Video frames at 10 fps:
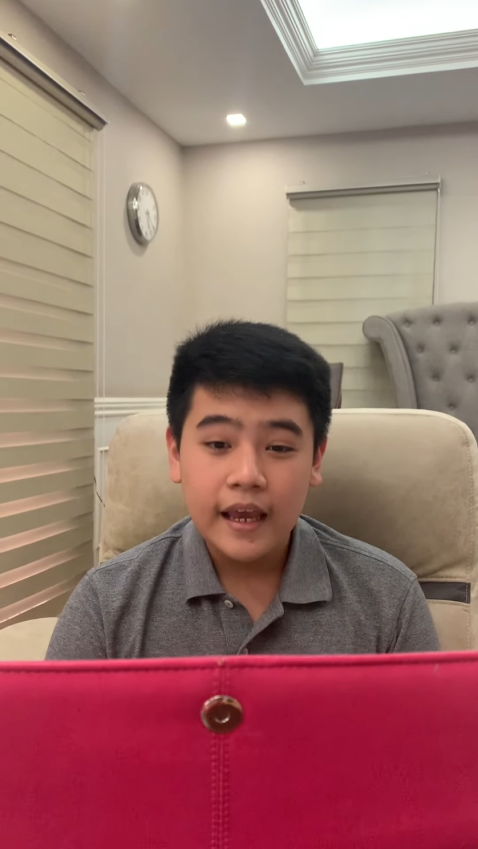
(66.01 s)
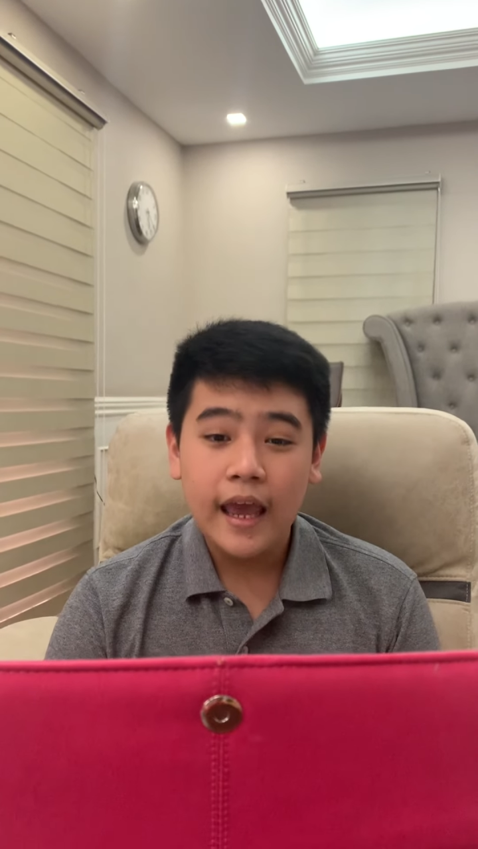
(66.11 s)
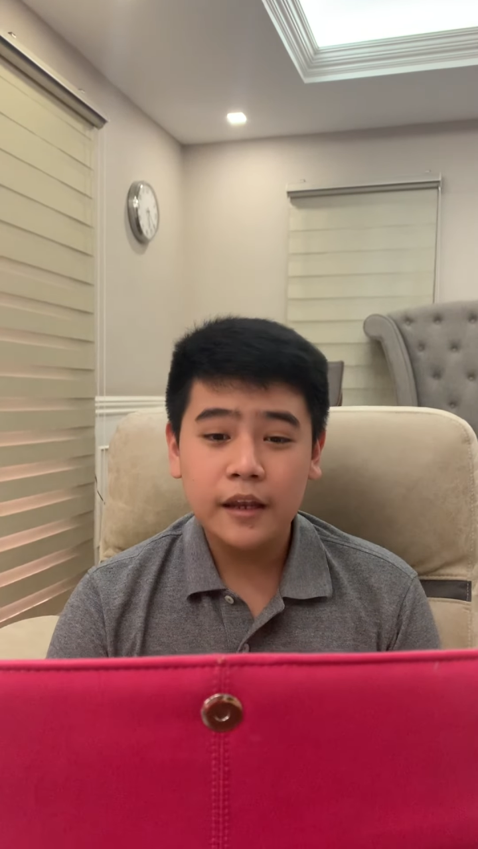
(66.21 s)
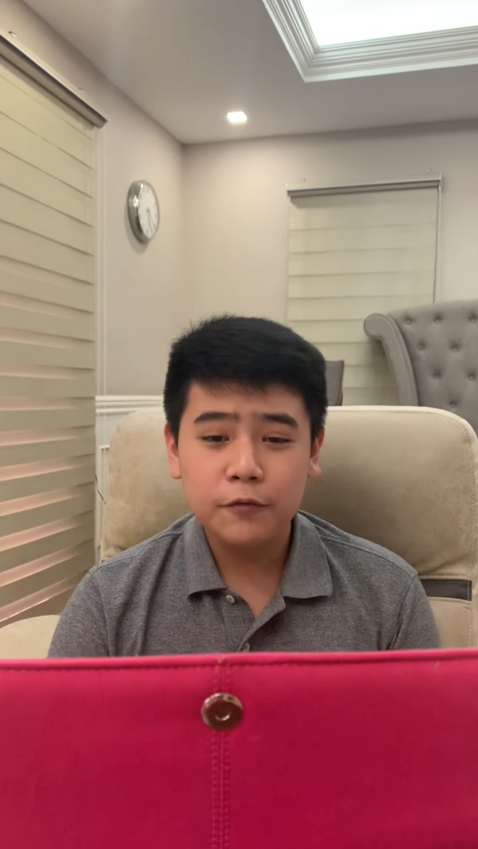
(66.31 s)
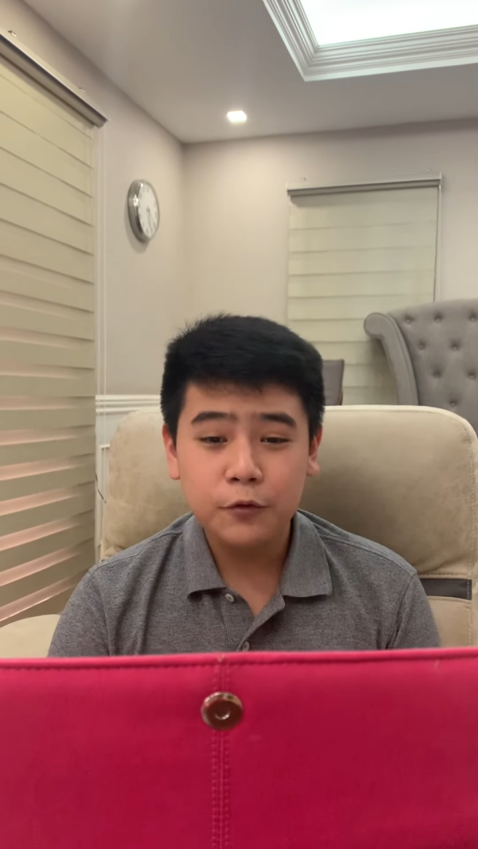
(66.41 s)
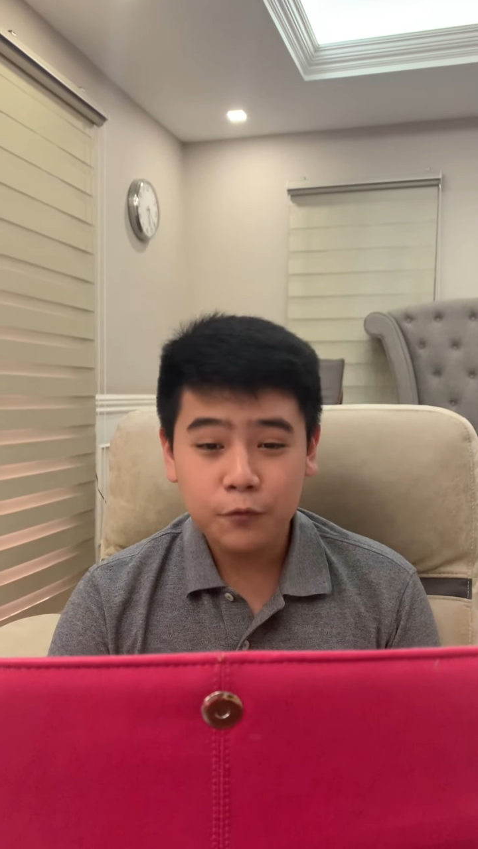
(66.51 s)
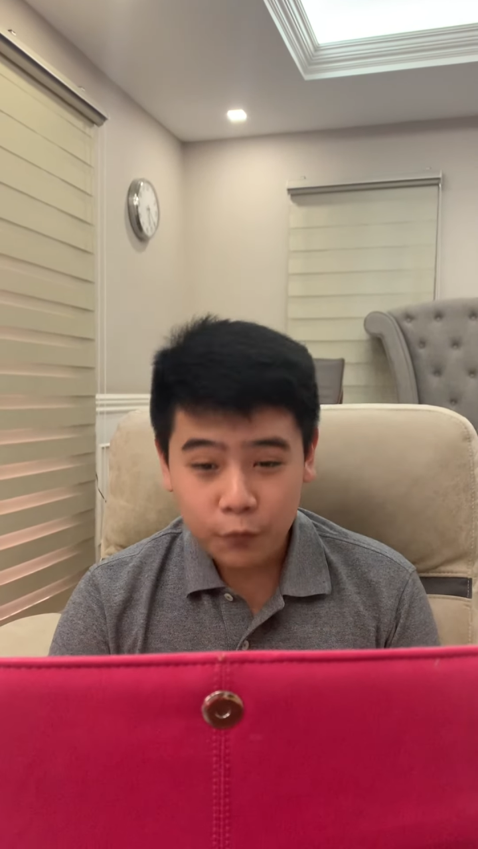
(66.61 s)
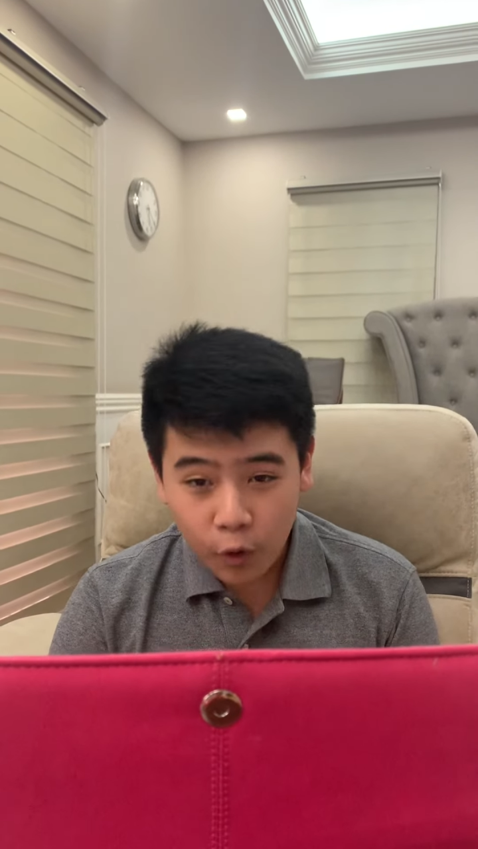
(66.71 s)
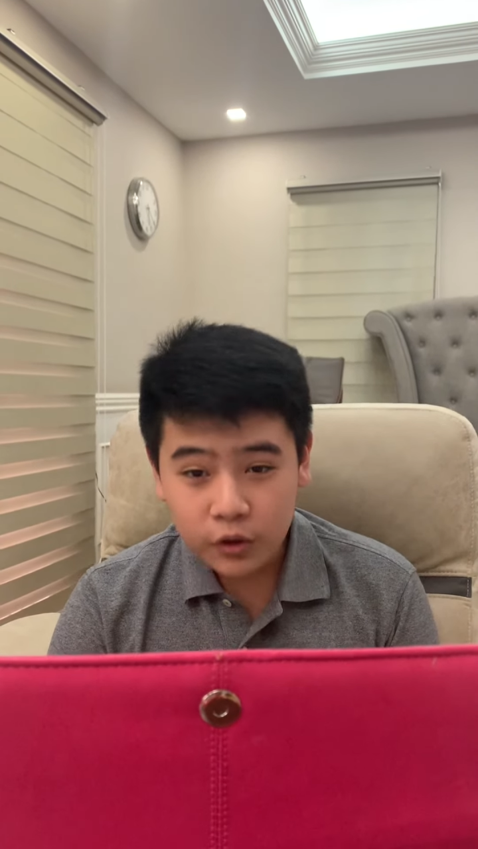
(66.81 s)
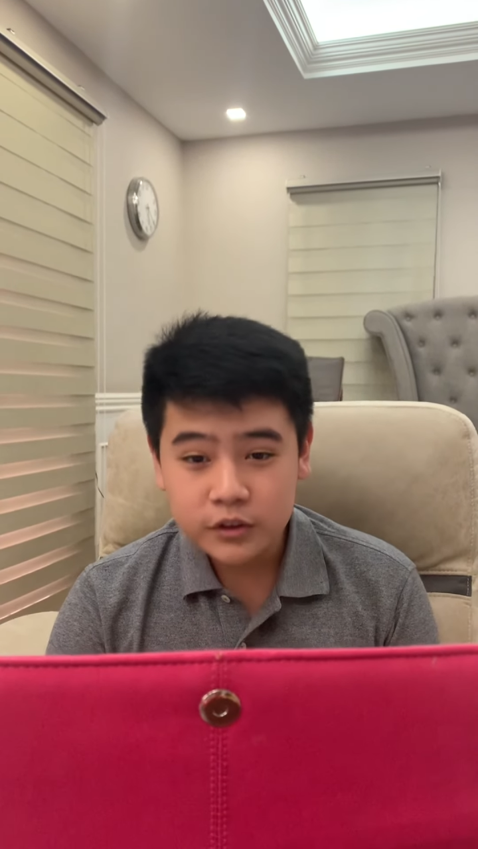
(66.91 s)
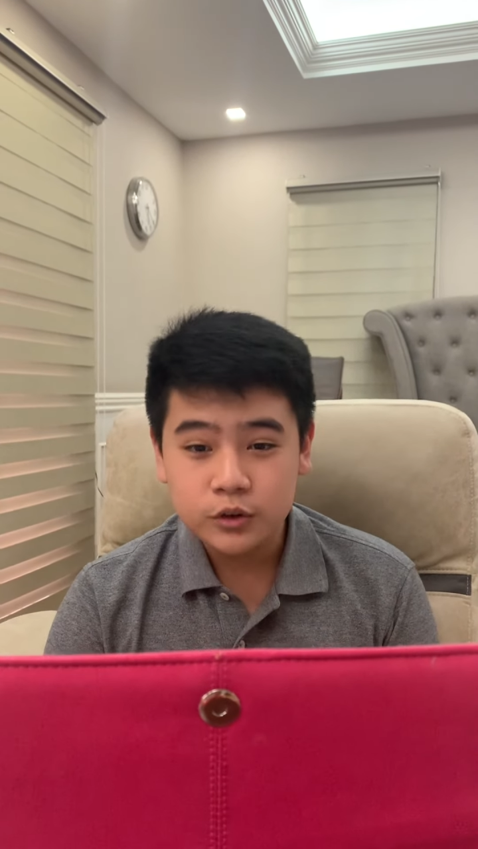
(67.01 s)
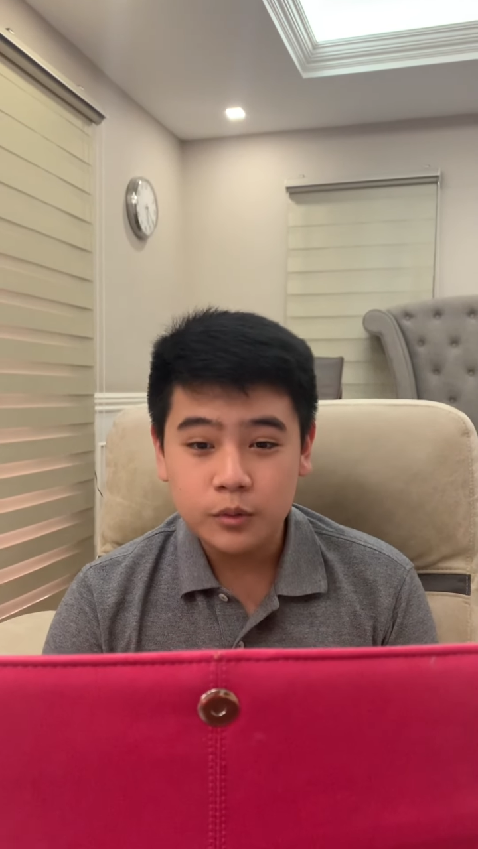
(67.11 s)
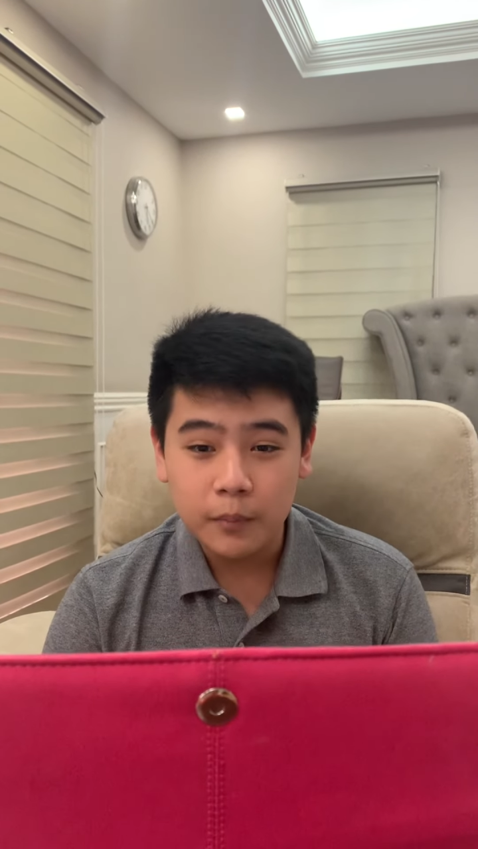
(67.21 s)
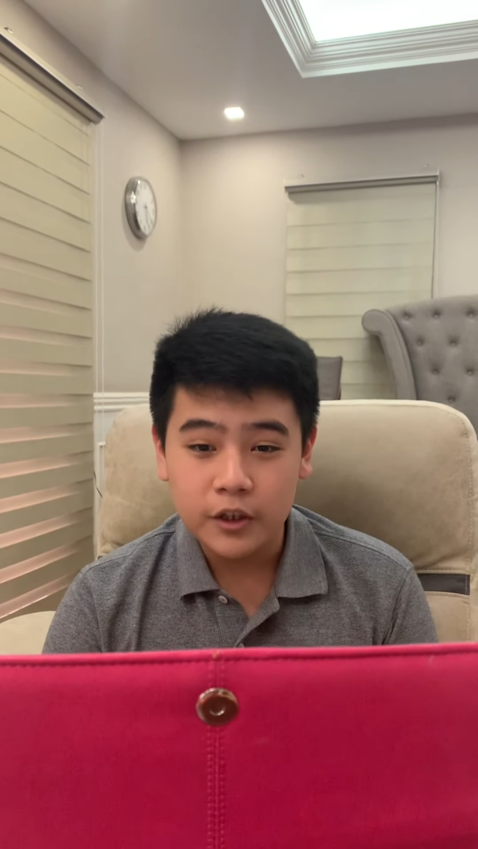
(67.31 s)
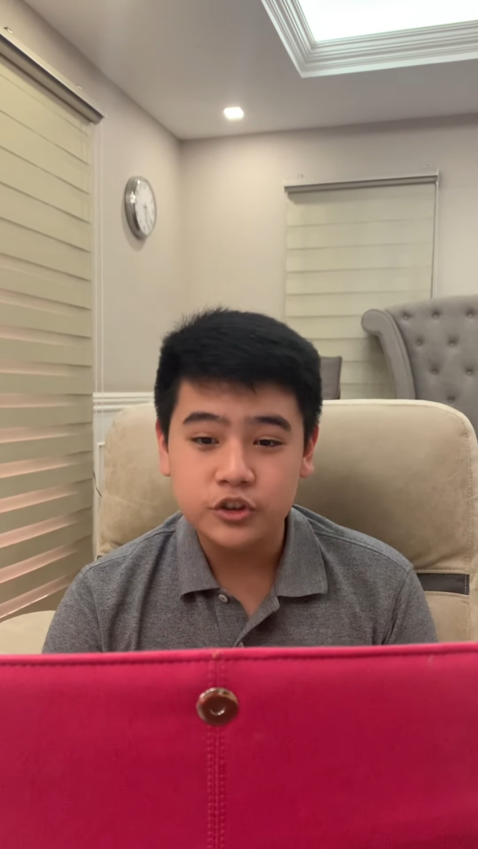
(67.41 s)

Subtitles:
And if you focus too much